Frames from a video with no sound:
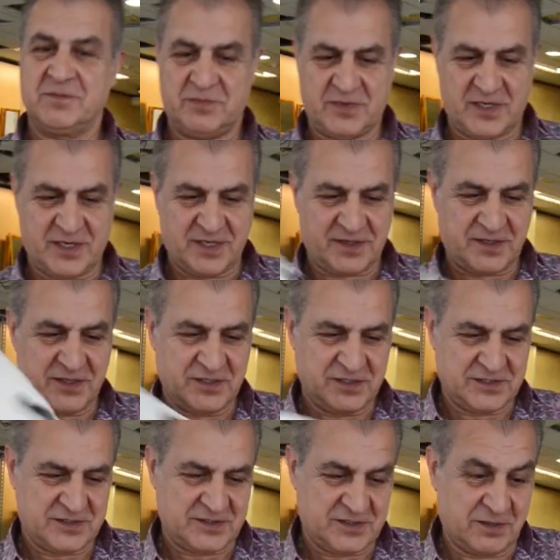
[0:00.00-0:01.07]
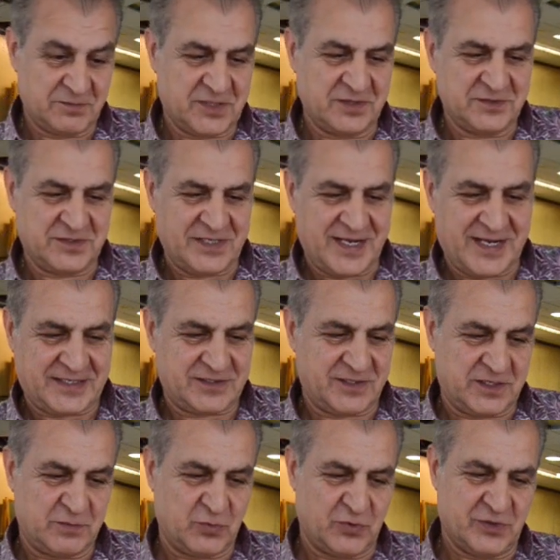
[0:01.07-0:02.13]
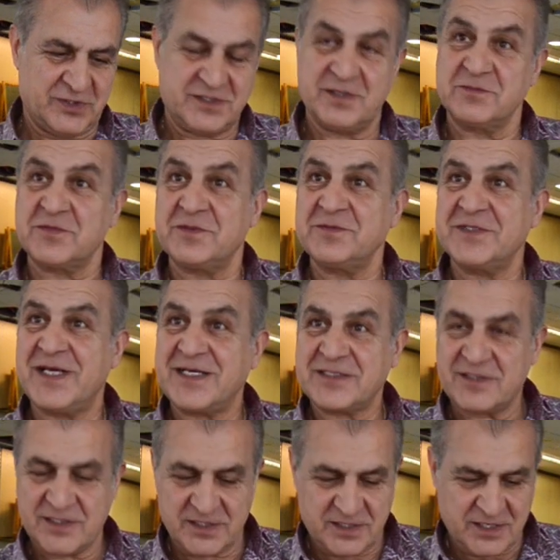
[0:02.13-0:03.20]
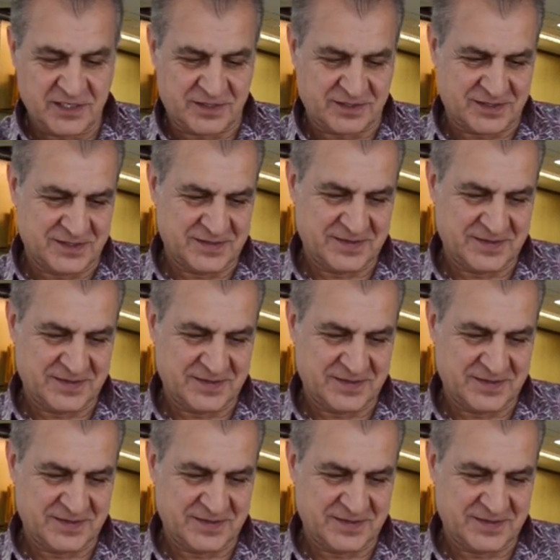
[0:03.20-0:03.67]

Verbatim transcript: But I think it's, sometimes he acts like a boy, sometimes he acts like a girl.